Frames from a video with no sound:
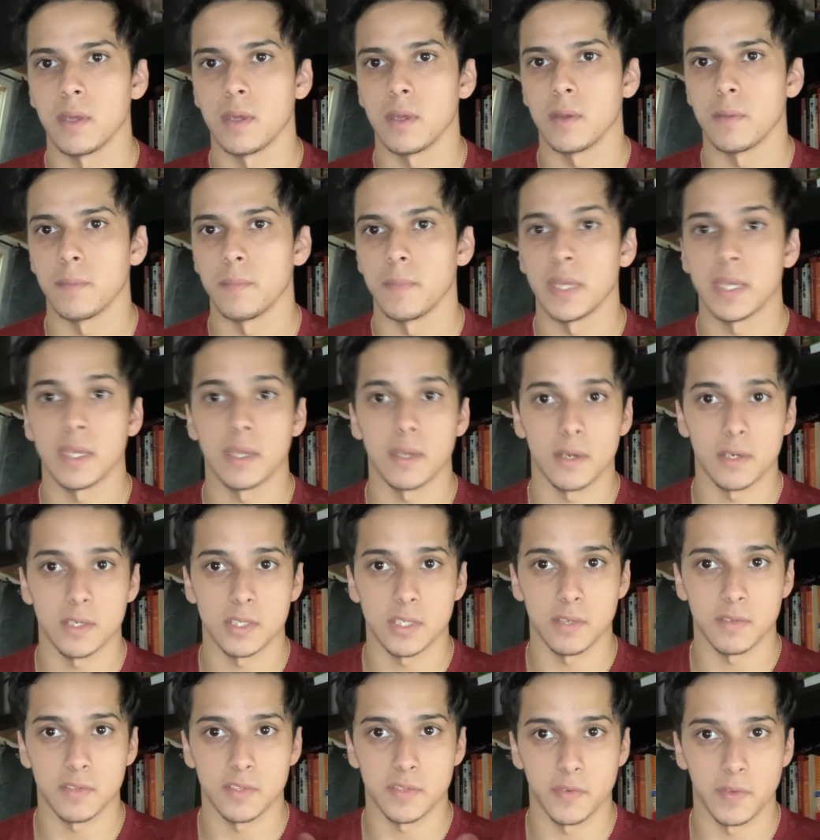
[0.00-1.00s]
making
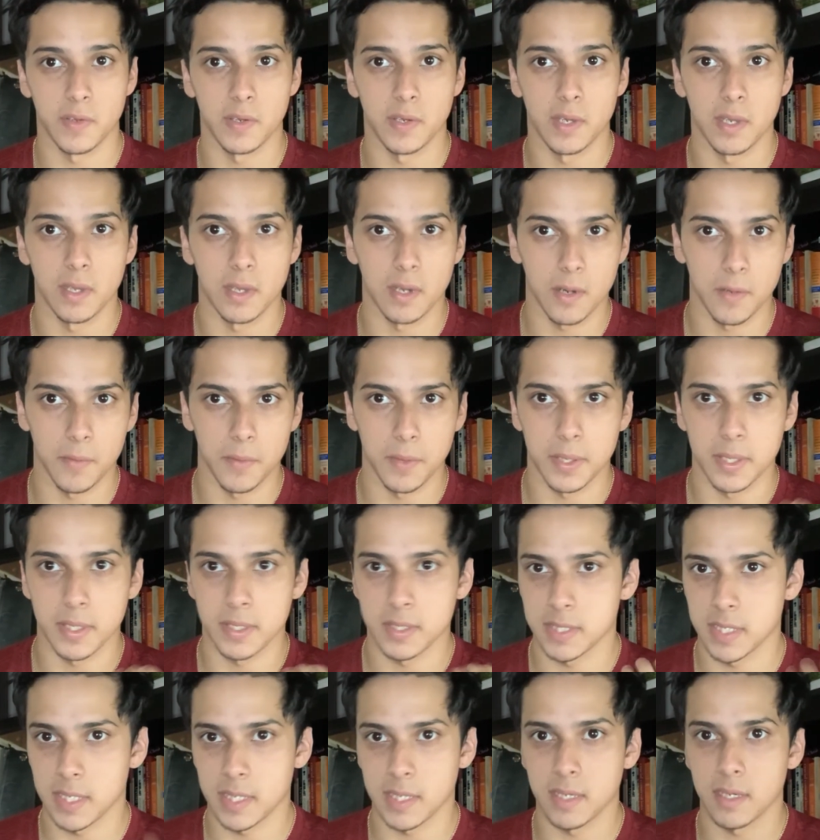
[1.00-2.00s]
ourselves feel good? Are we
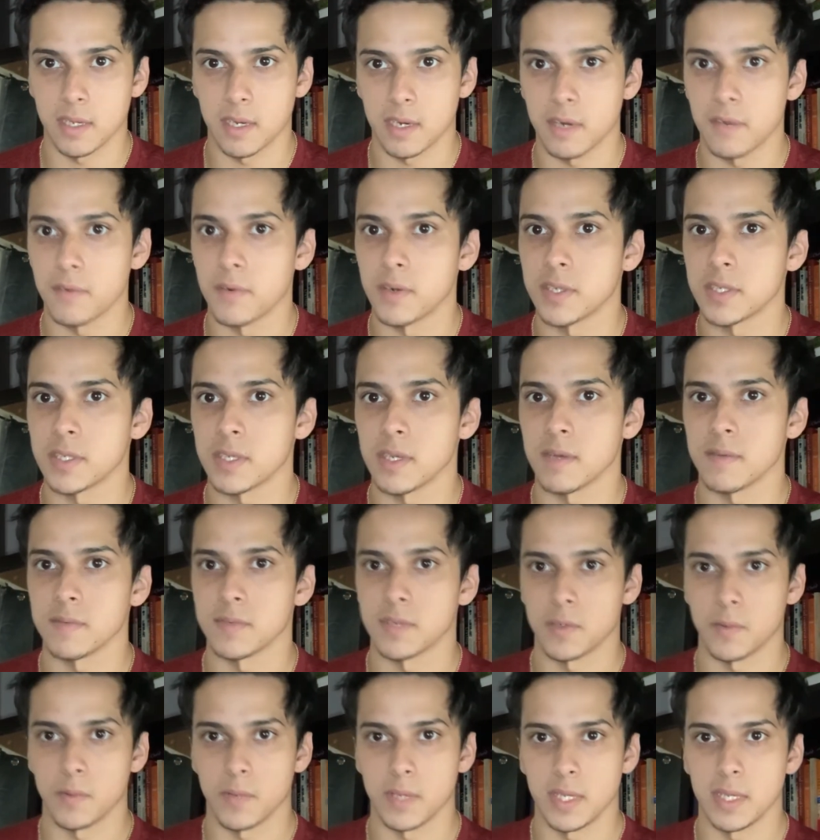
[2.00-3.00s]
taking care of ourselves?
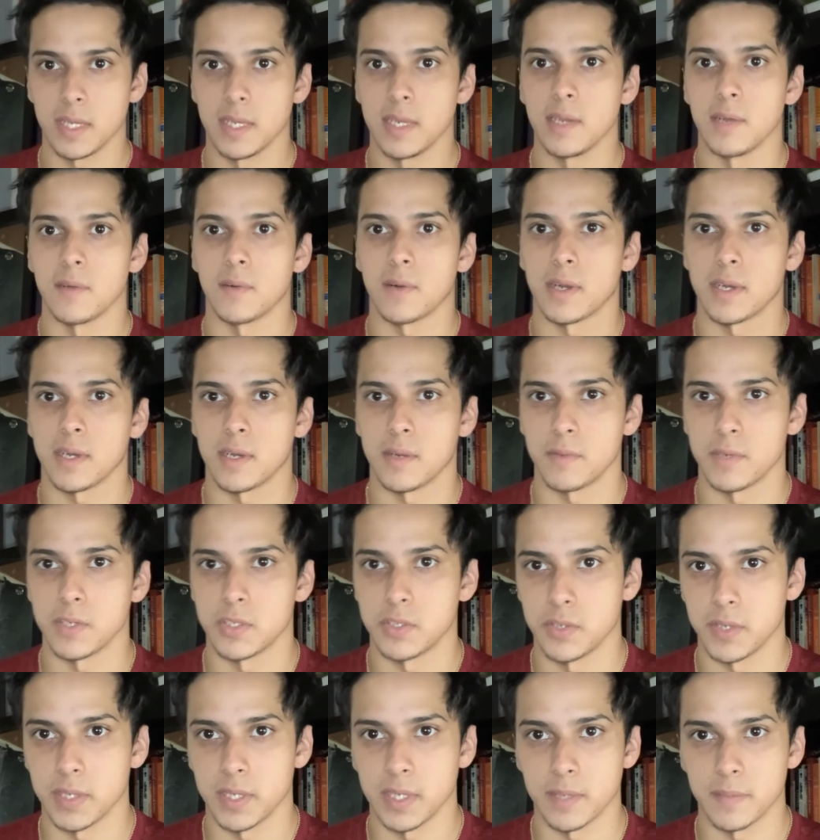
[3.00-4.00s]
Are we eating right? Are we
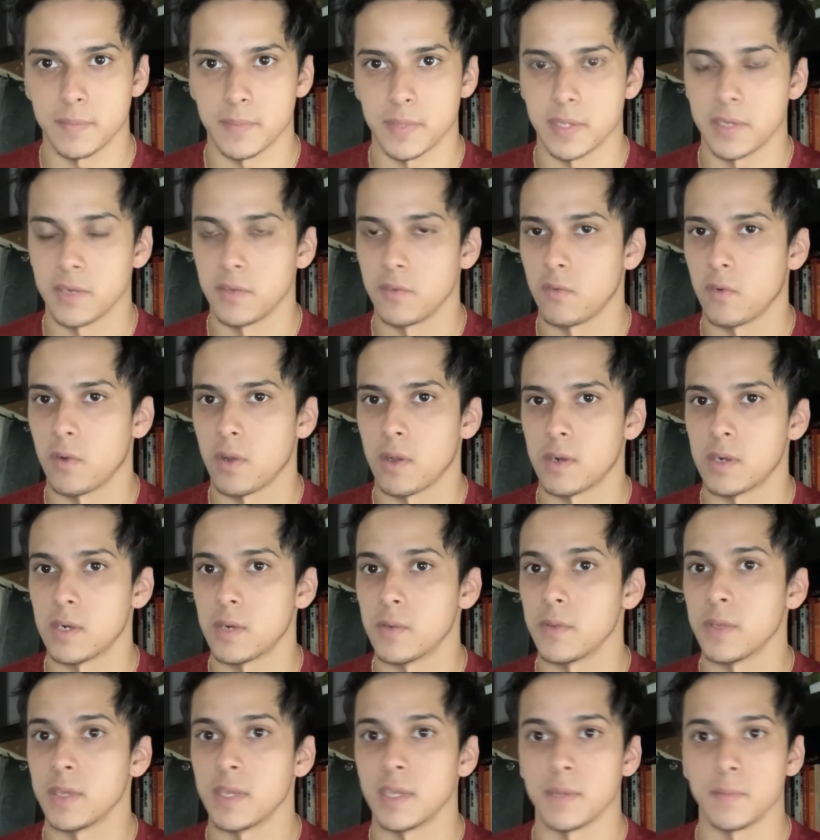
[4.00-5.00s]
drinking plenty of water? Are
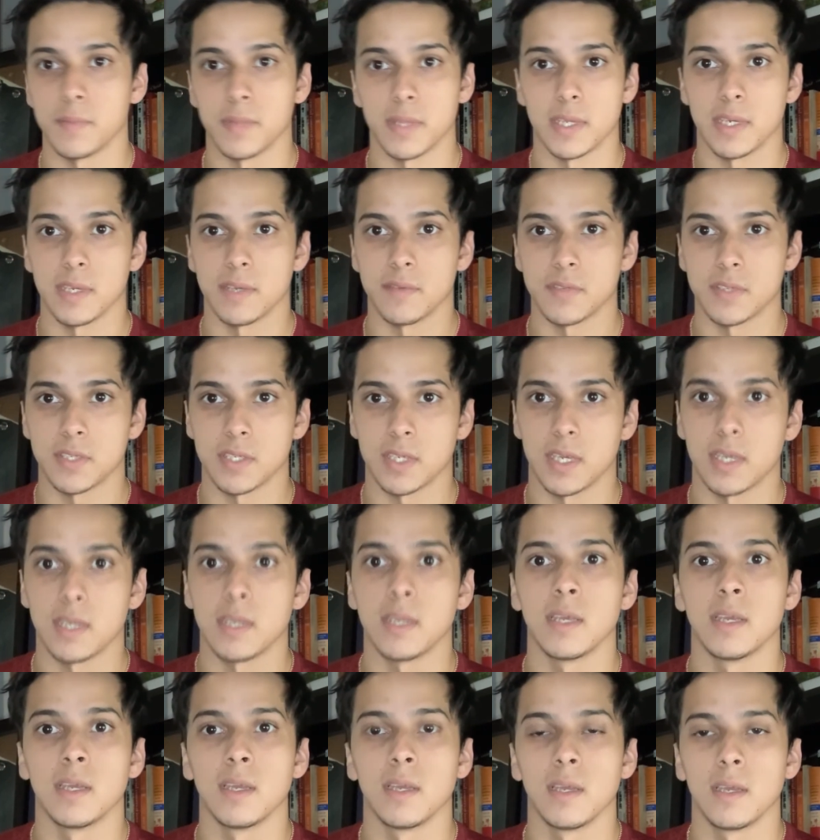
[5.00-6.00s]
we getting plenty of
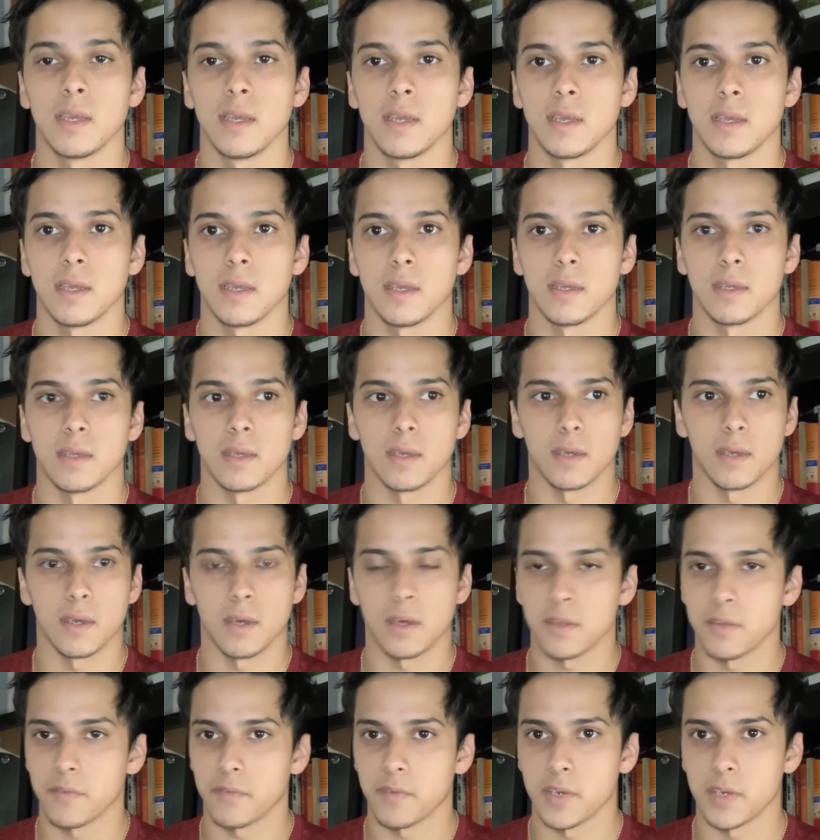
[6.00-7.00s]
sun?
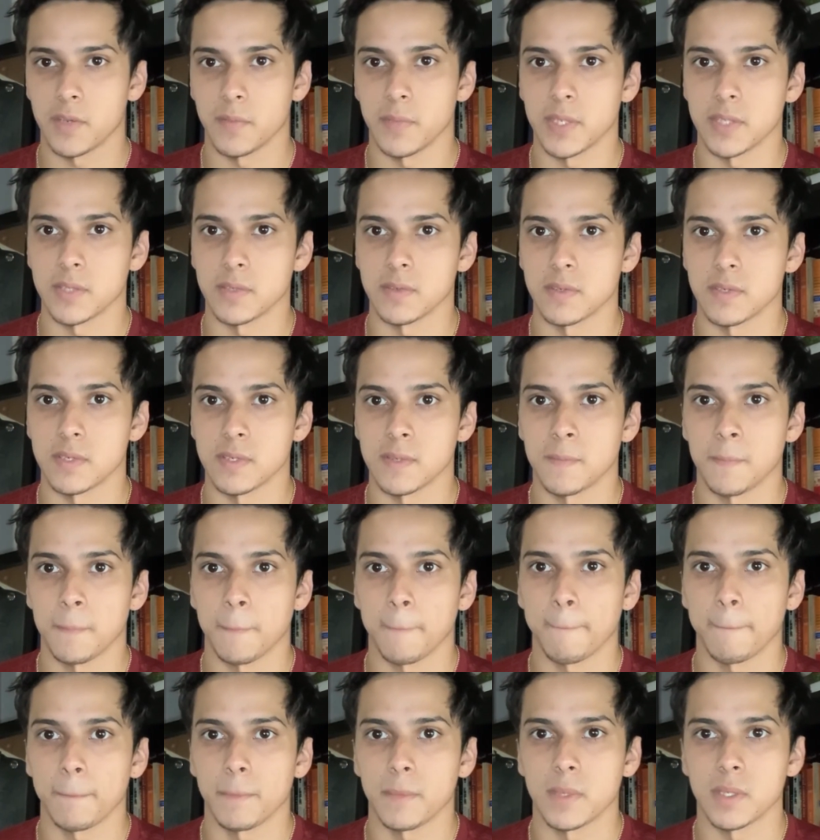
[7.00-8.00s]
All the fundamentals.
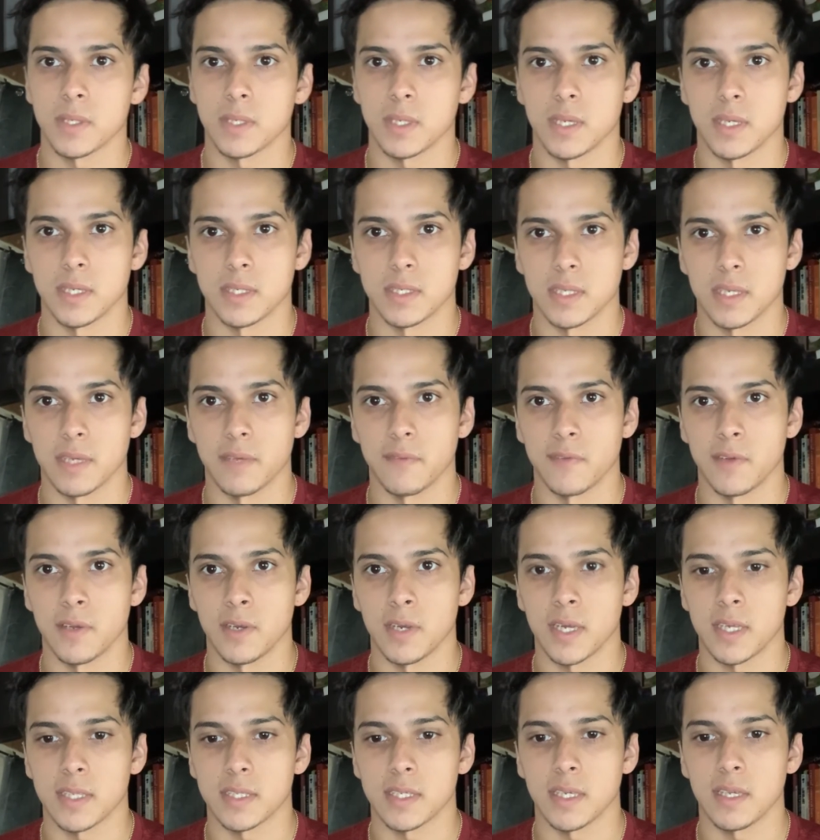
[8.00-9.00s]
Because if you're
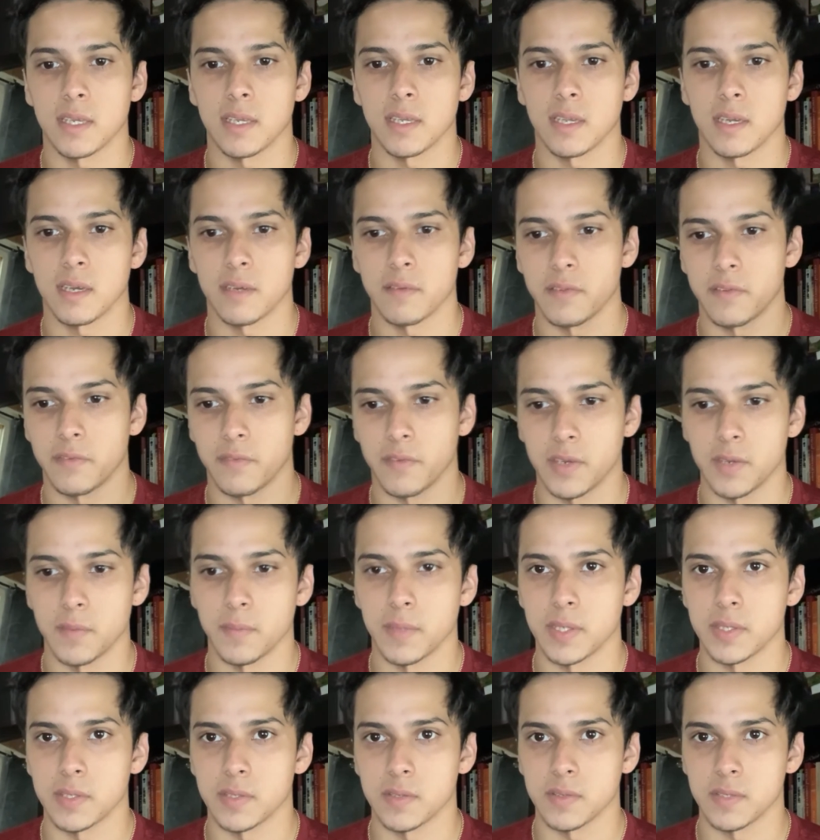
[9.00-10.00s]
not taking care of the
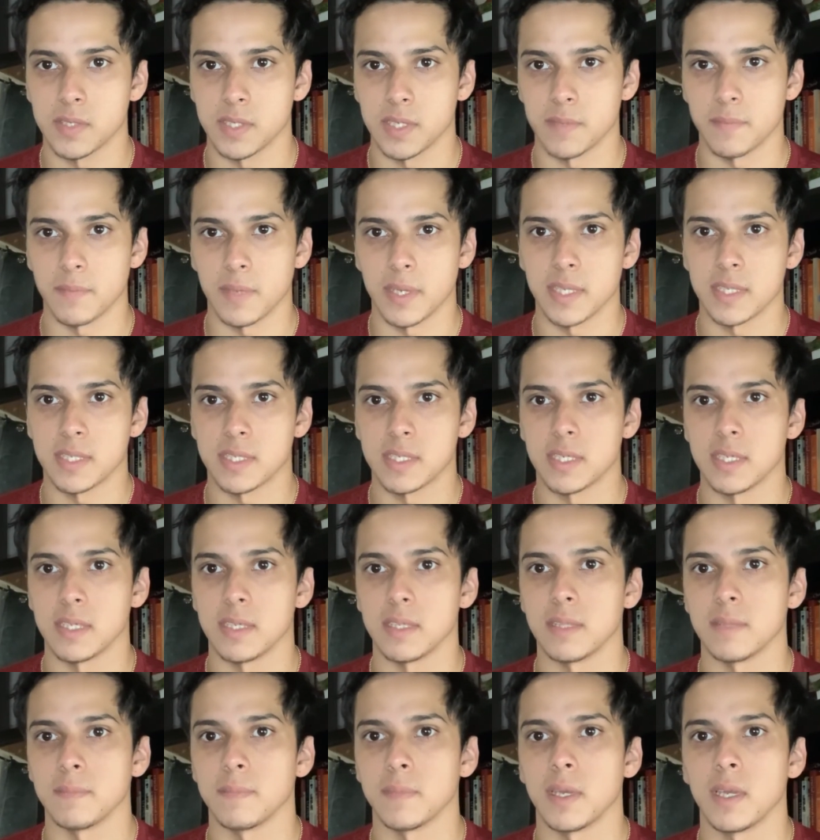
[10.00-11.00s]
fundamentals, it might
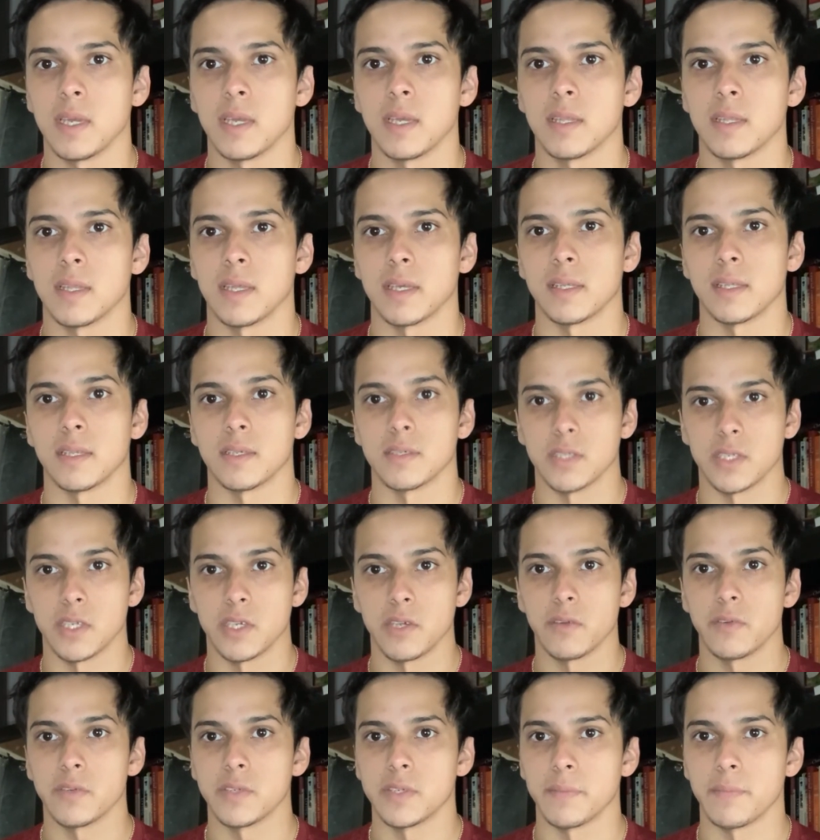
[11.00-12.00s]
seem like there's a
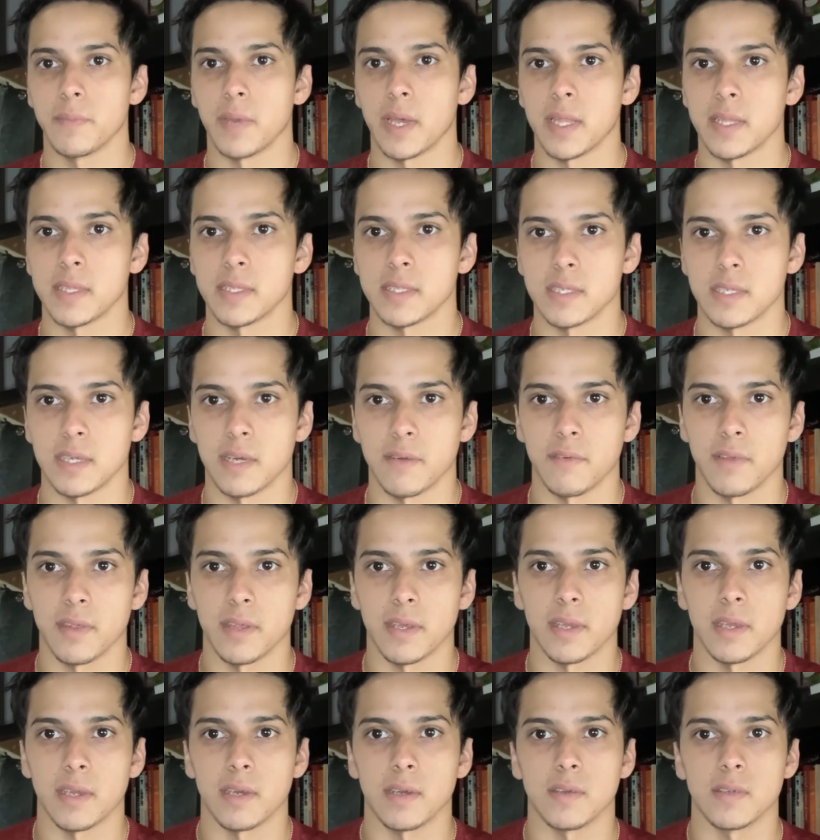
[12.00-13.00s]
huge imbalance in
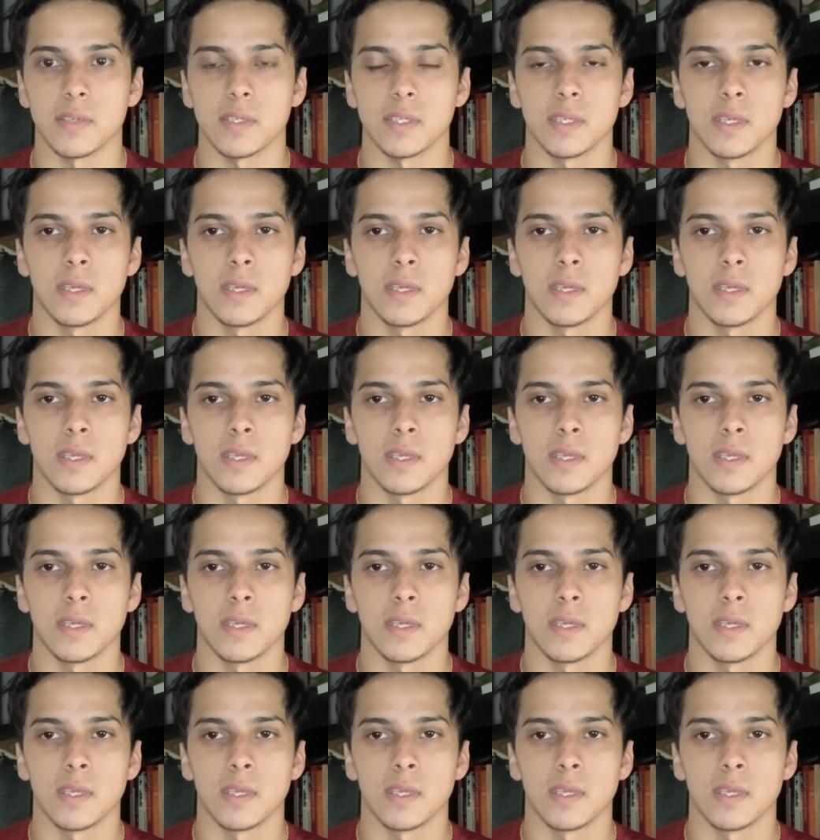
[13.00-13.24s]
everything else.